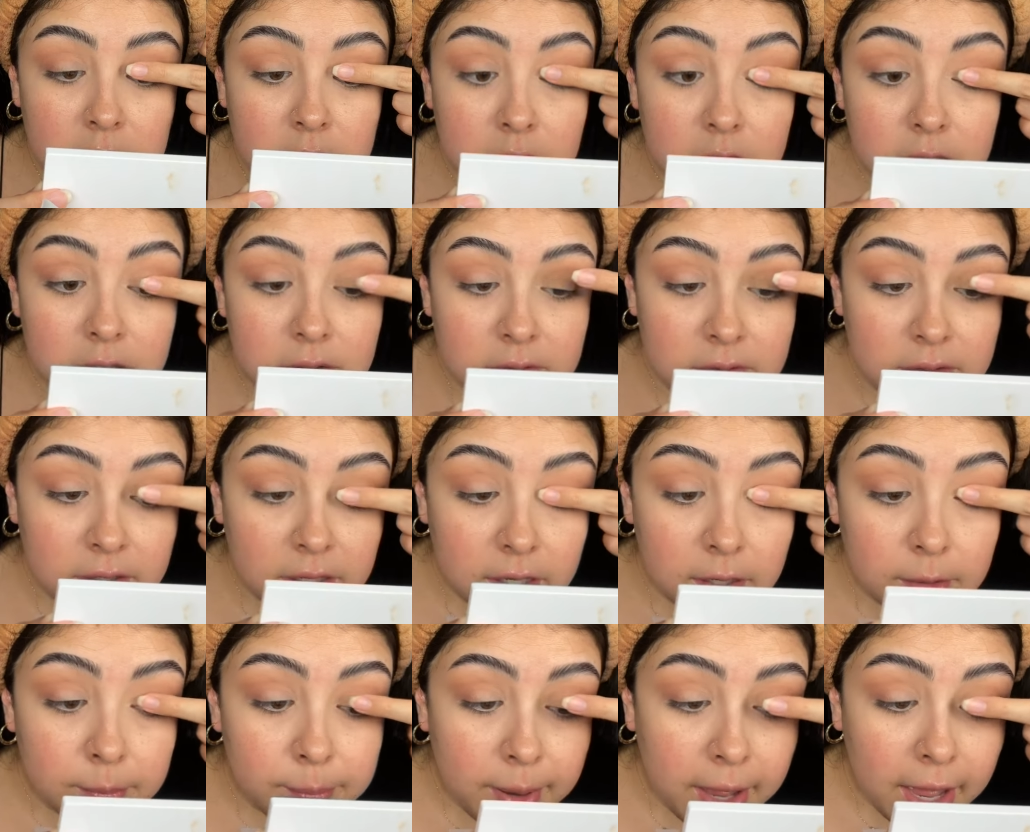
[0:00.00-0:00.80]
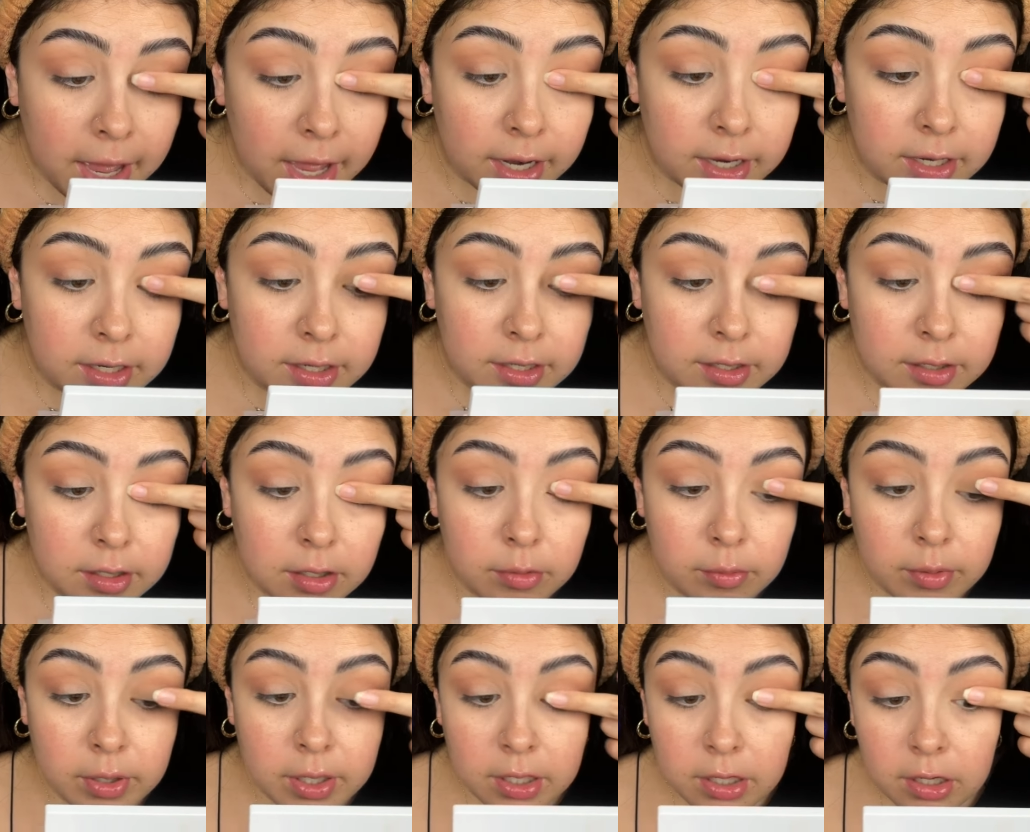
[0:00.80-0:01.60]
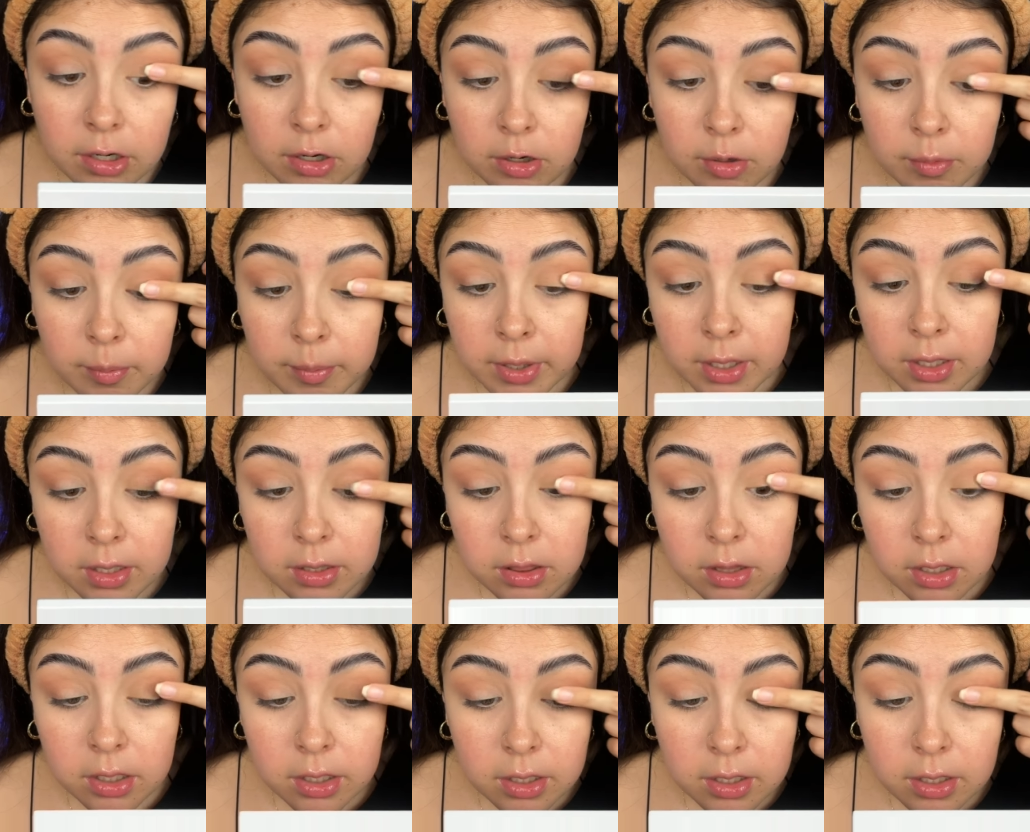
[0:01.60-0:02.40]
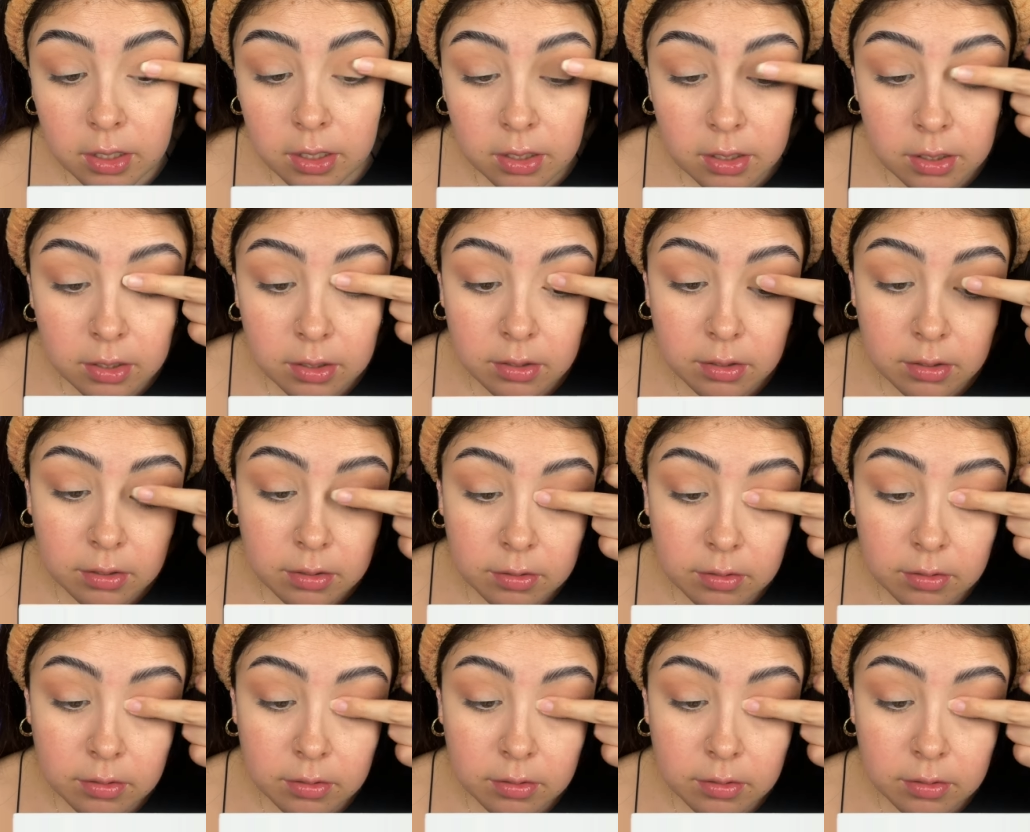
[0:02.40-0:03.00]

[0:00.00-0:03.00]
I'm just kind of patting it right here on my lid.